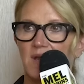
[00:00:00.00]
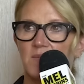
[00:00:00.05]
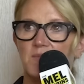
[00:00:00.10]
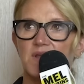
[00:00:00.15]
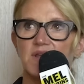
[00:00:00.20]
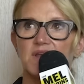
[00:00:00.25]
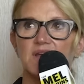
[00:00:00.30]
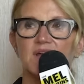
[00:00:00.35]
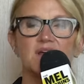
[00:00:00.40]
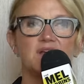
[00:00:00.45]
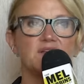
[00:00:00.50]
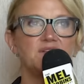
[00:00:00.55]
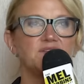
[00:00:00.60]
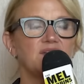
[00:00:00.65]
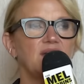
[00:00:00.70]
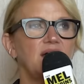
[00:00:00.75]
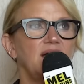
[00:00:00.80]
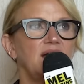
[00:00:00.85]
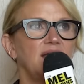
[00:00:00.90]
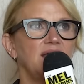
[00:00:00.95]

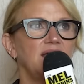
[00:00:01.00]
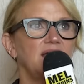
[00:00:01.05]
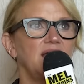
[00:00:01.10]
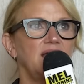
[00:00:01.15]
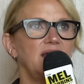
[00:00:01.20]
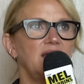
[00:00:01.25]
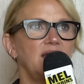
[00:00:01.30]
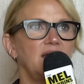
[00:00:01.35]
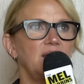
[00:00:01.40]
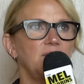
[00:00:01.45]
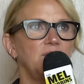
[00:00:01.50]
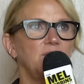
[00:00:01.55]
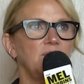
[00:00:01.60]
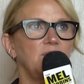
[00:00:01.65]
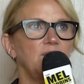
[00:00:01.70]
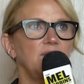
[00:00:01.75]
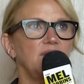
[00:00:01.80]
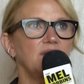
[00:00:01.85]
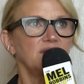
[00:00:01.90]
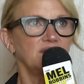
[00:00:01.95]
because I
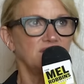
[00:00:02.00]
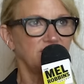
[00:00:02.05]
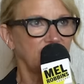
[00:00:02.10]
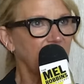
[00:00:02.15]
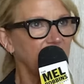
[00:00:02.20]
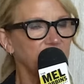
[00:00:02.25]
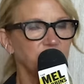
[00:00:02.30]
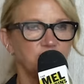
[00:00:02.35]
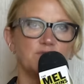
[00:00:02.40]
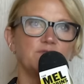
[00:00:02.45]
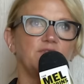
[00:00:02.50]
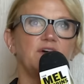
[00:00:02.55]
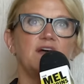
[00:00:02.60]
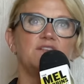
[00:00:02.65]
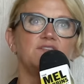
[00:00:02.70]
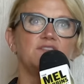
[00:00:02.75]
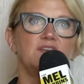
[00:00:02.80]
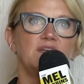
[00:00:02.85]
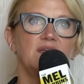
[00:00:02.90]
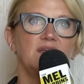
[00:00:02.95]
am
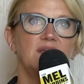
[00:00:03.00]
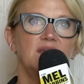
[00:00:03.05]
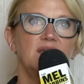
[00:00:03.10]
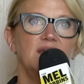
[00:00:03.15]
catastrophizing.